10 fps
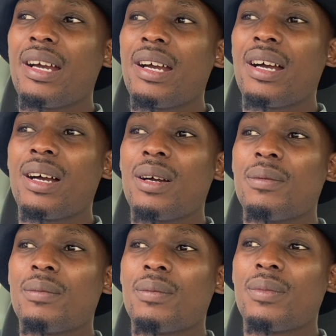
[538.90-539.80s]

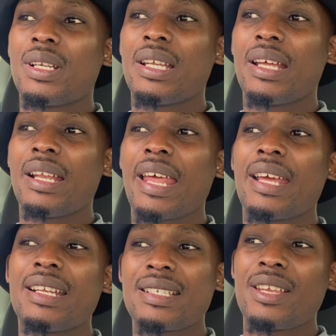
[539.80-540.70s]
um,
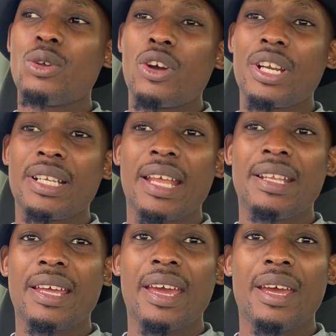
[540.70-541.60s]
like let's say you're on a
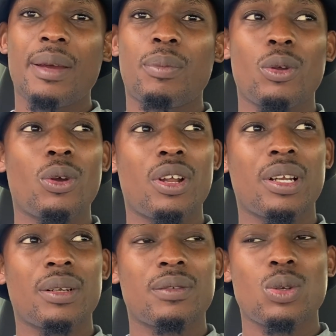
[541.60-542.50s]
dating app or you're
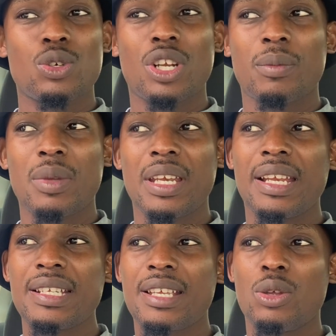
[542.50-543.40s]
on social media.
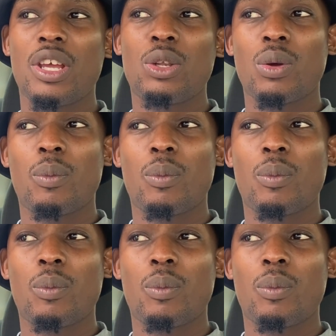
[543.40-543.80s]
Let's say you get to a